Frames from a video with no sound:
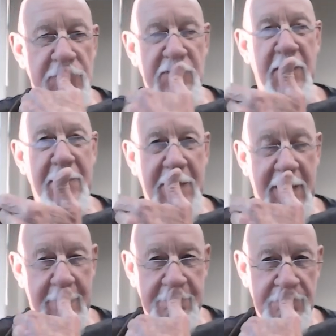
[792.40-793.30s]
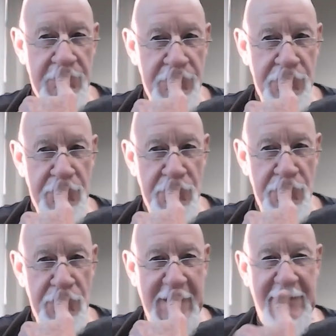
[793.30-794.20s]
dreaming.
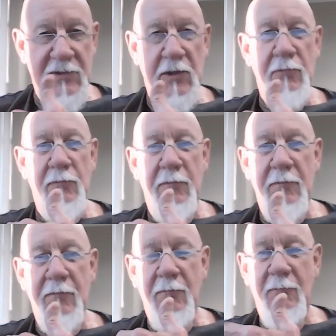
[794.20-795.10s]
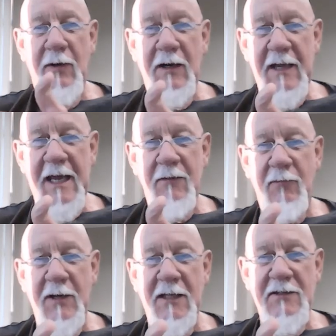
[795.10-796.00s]
So again,
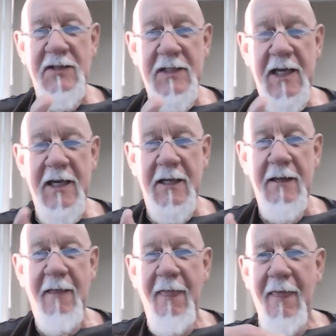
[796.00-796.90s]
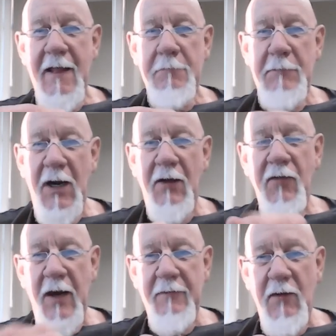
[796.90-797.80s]
what I just say, below the
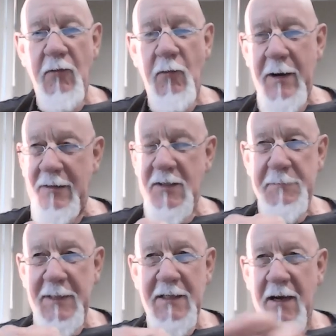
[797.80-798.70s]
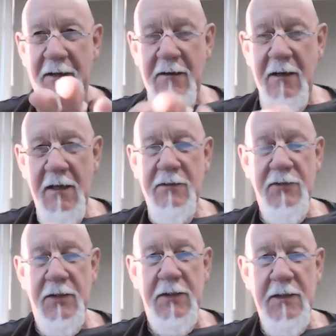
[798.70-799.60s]
level of awareness, but not
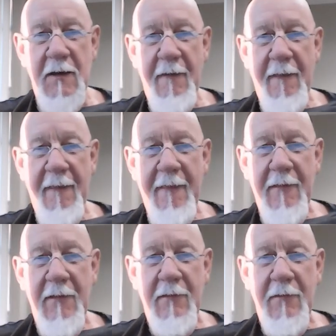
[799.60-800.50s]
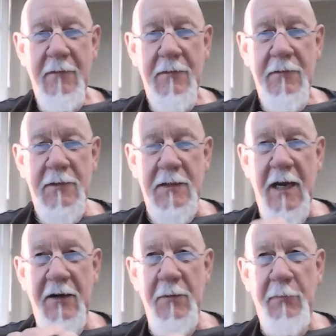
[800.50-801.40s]
unconscious.
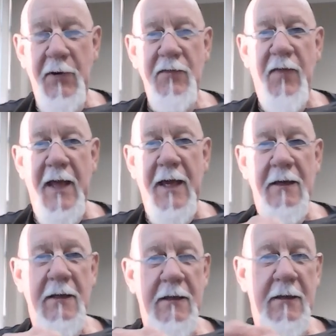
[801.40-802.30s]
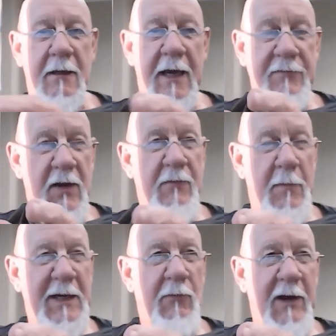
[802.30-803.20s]
How do you prove that? Have you ever
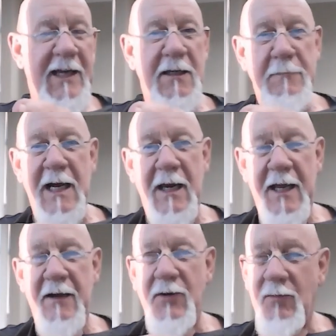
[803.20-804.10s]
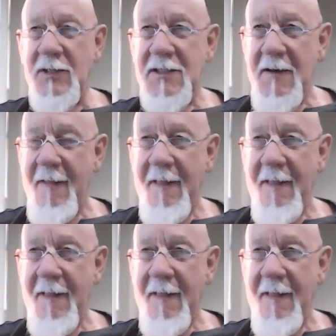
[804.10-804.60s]
been awakened by a loud noise,